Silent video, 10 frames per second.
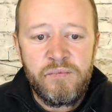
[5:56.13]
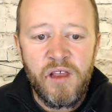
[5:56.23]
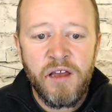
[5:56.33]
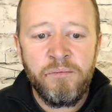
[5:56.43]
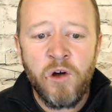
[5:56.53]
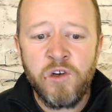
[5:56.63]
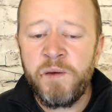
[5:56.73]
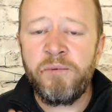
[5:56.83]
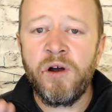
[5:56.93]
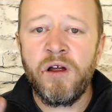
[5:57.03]
most
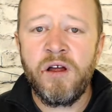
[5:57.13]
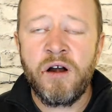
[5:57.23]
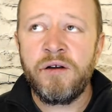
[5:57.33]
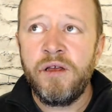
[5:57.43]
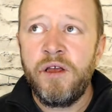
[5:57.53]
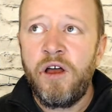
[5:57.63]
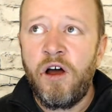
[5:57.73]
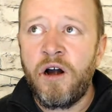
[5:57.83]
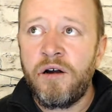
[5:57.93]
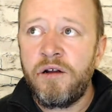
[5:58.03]
people
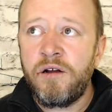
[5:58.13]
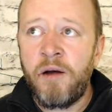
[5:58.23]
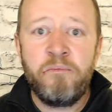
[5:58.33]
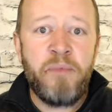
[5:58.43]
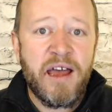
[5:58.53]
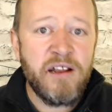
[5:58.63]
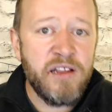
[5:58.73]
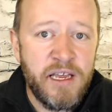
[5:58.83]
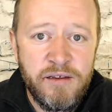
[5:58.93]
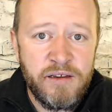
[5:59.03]
are
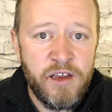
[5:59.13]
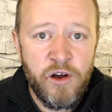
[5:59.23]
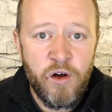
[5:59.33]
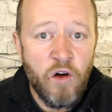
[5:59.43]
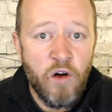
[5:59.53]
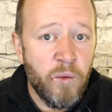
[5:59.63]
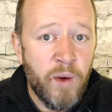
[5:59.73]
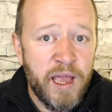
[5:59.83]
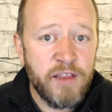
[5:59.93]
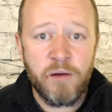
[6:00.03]
battling,
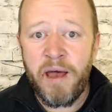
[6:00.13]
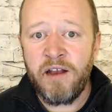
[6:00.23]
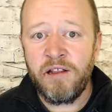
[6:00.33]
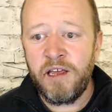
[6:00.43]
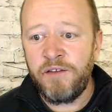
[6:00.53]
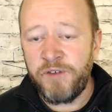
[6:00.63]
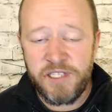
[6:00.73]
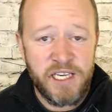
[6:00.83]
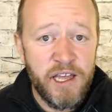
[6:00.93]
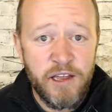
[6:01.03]
overweight. They're battling
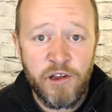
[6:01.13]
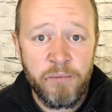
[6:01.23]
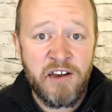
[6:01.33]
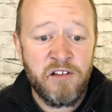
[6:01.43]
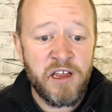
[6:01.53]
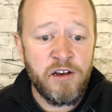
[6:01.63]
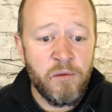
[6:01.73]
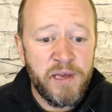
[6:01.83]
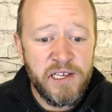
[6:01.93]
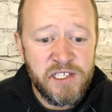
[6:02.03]
fatigue. They're battling
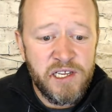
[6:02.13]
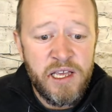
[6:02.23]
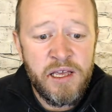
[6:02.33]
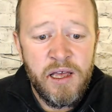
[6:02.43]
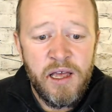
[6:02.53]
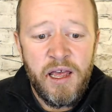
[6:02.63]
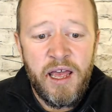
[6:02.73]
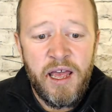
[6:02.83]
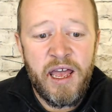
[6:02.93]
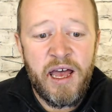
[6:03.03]
obesity,
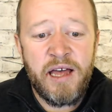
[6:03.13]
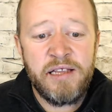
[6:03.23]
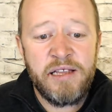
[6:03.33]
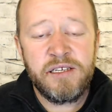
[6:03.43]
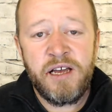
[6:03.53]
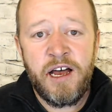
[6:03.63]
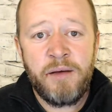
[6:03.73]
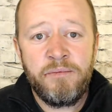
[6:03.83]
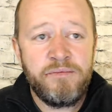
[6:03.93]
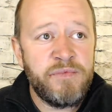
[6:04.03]
and
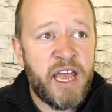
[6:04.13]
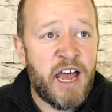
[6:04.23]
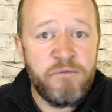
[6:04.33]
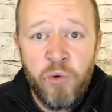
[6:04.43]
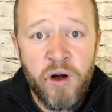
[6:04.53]
they have poor